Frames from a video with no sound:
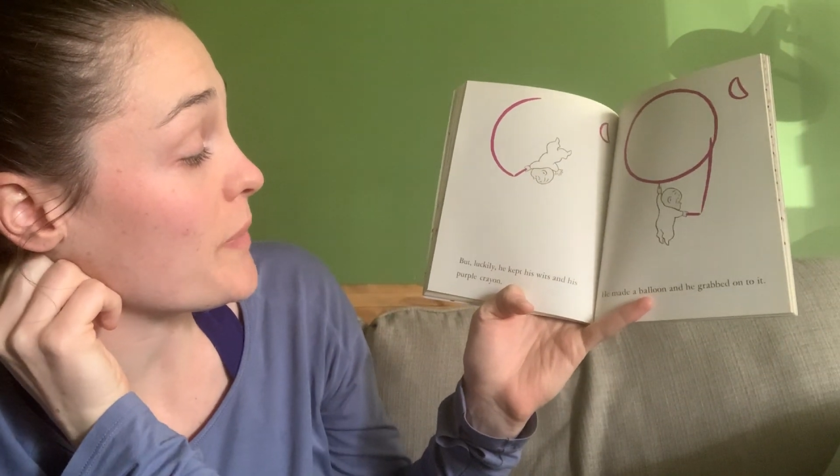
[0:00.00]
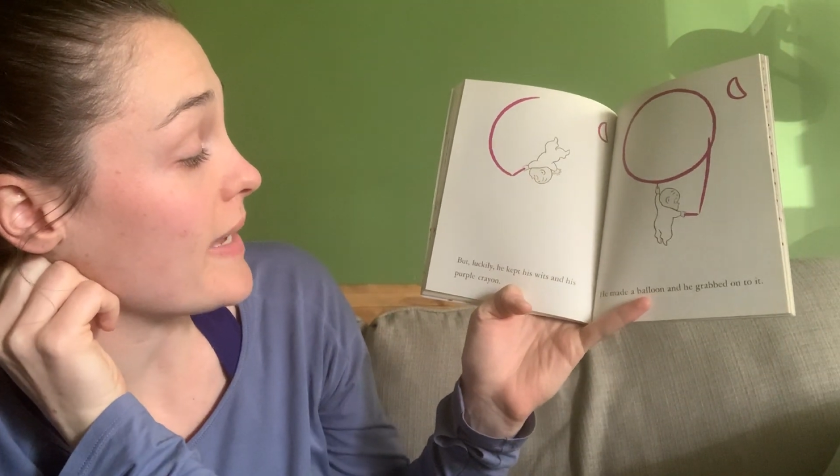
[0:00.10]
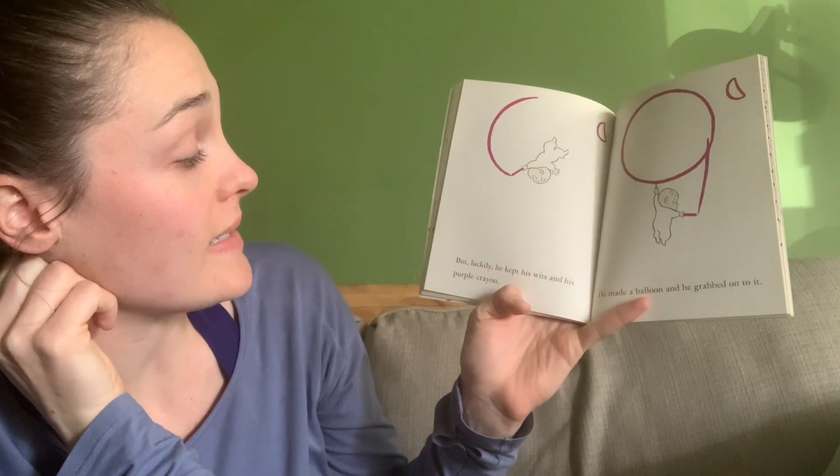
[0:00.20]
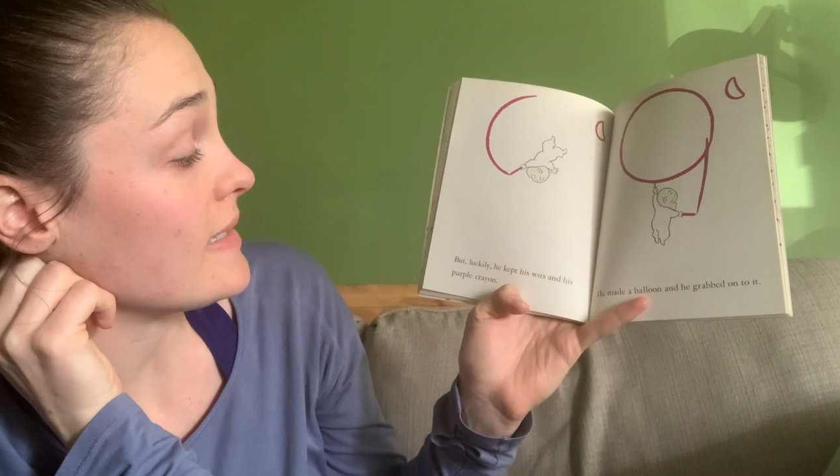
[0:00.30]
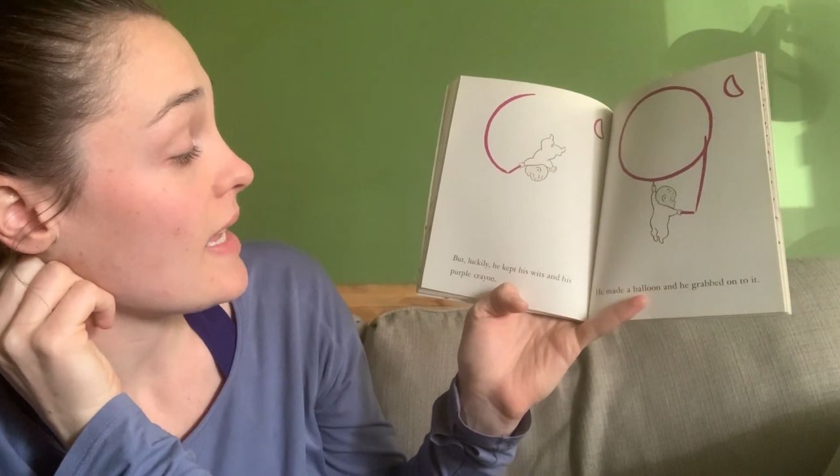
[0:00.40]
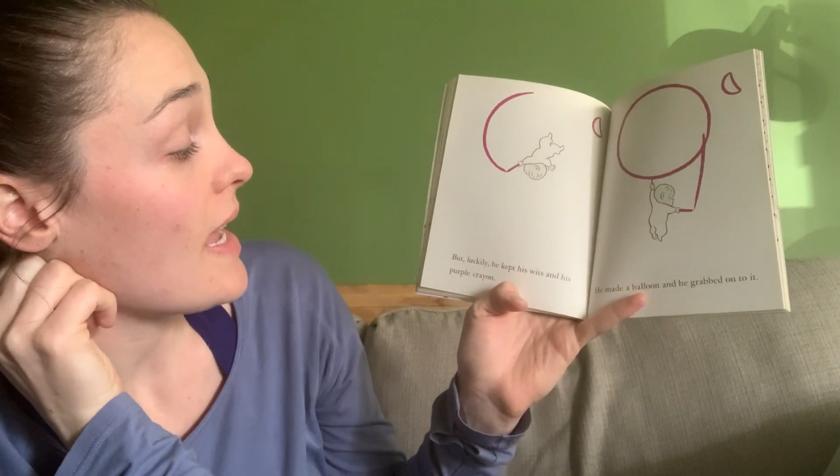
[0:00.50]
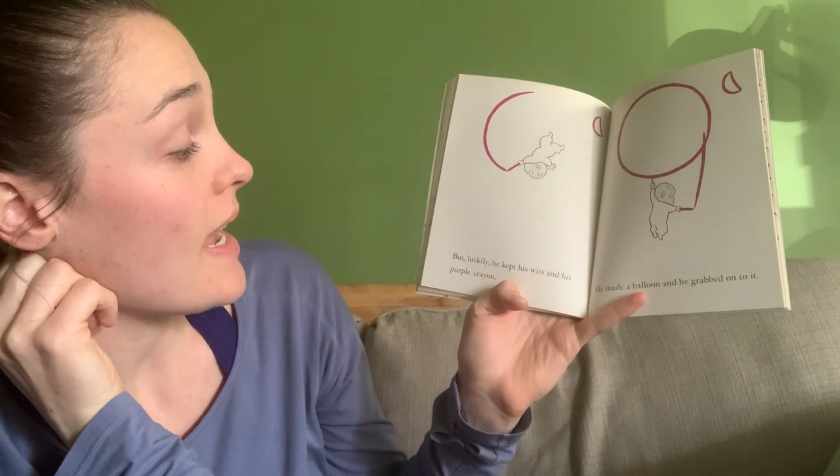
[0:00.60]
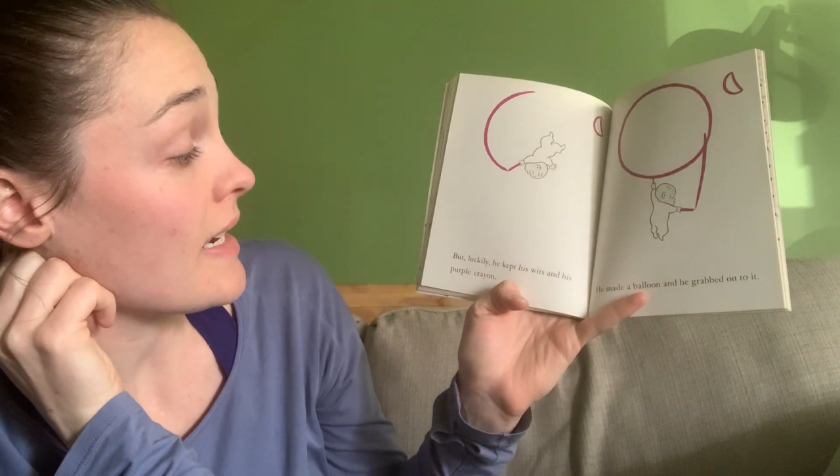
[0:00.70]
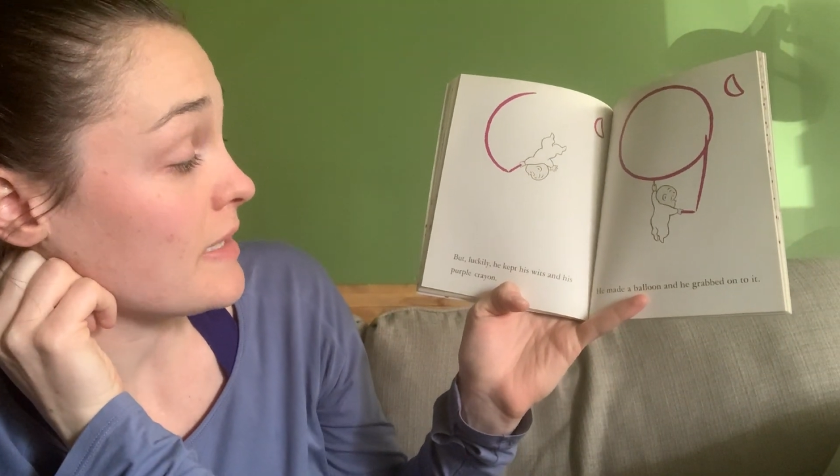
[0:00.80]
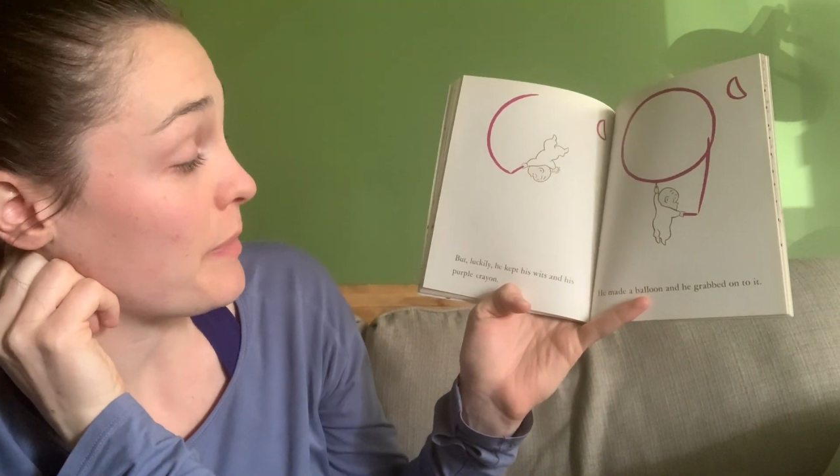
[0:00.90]
wits
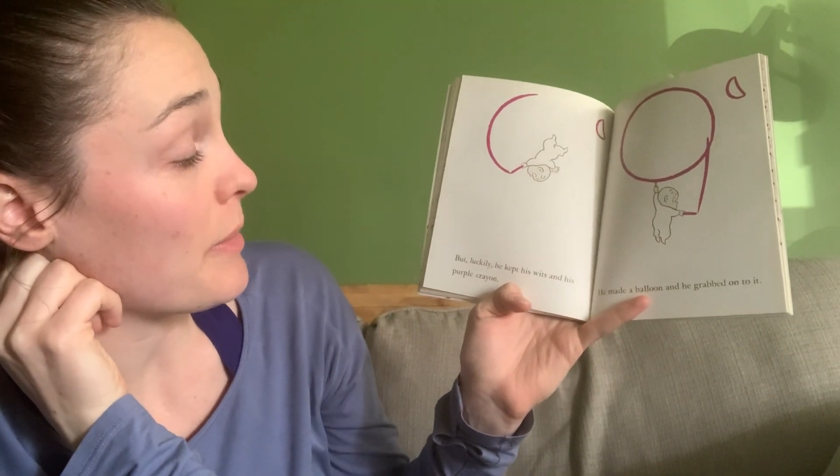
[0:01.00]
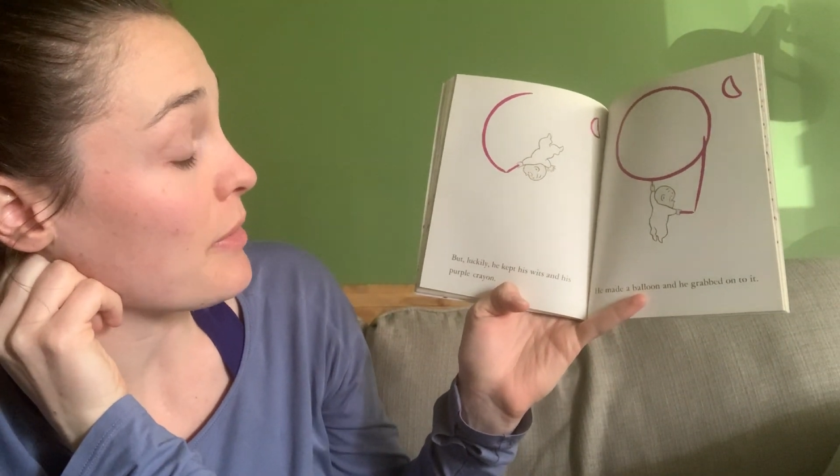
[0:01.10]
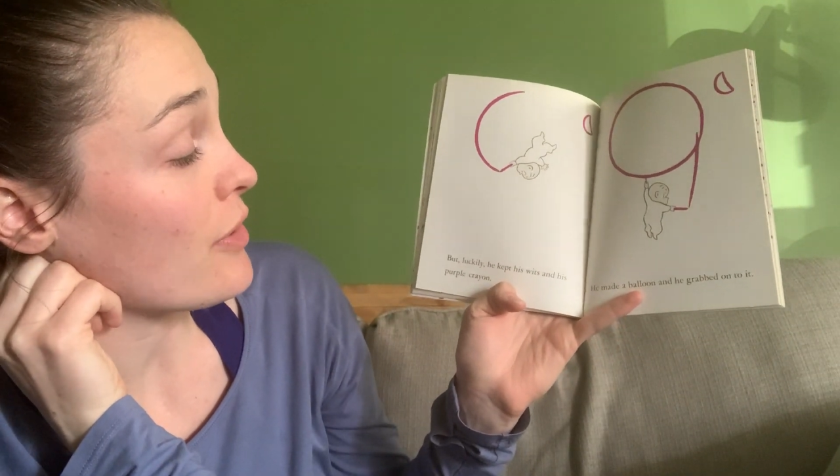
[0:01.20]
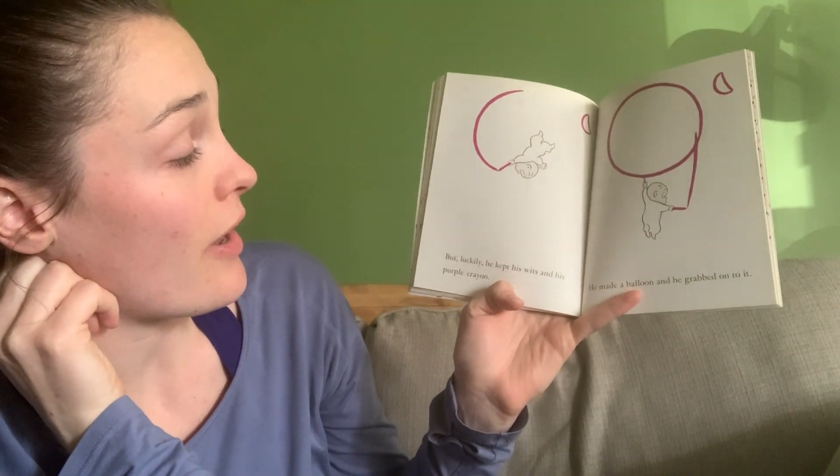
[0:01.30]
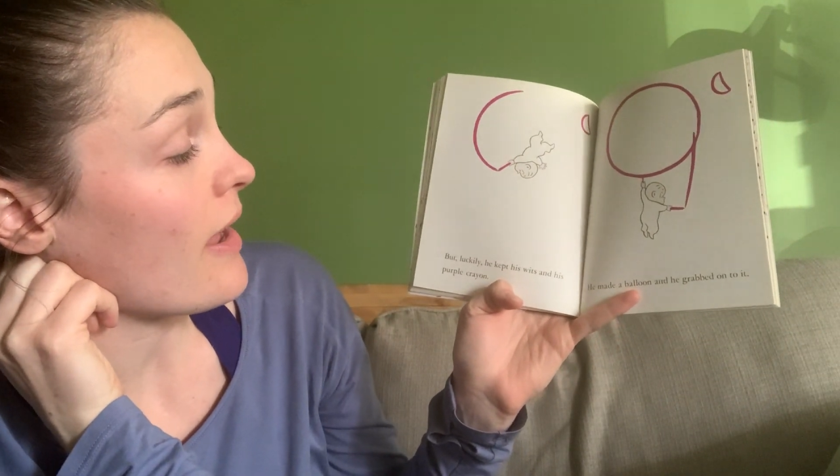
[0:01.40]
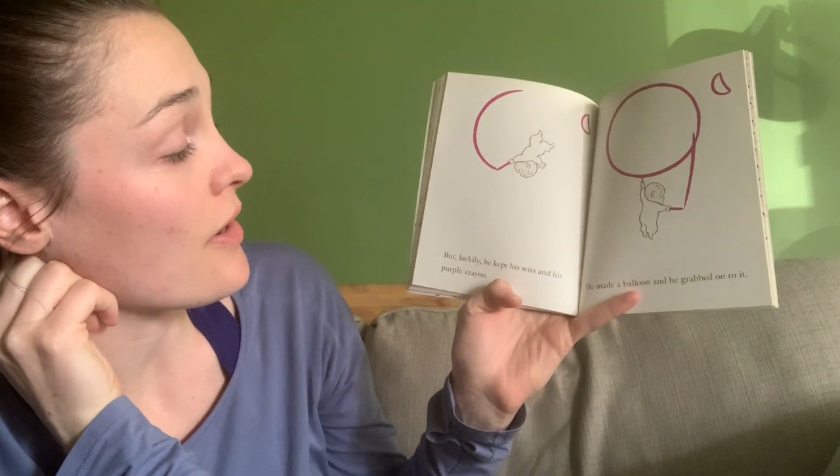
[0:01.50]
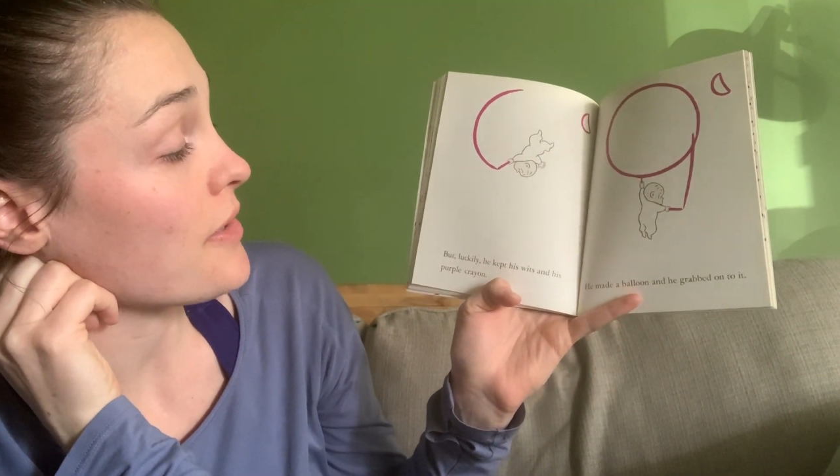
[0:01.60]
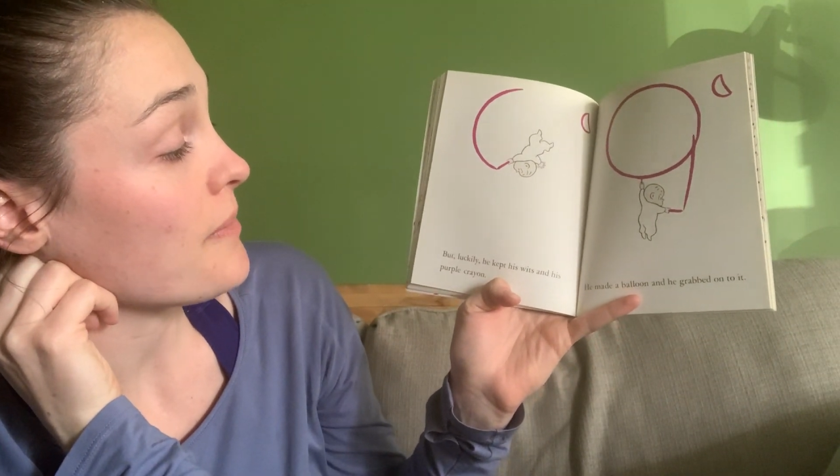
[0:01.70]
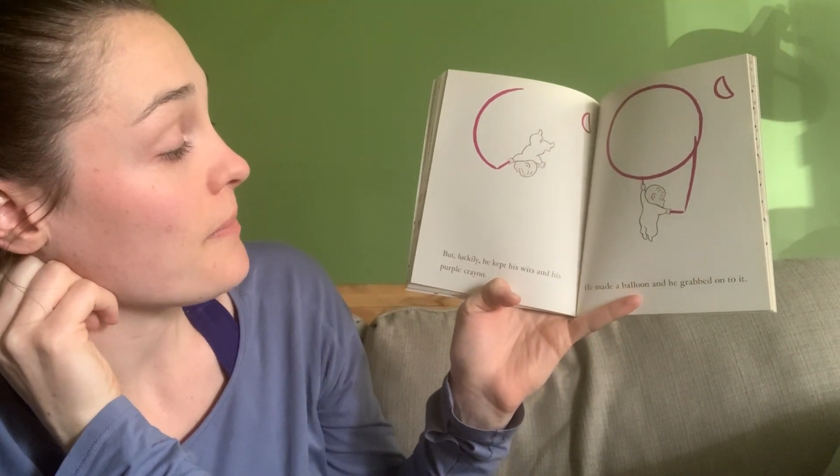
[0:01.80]
and his purple crayon.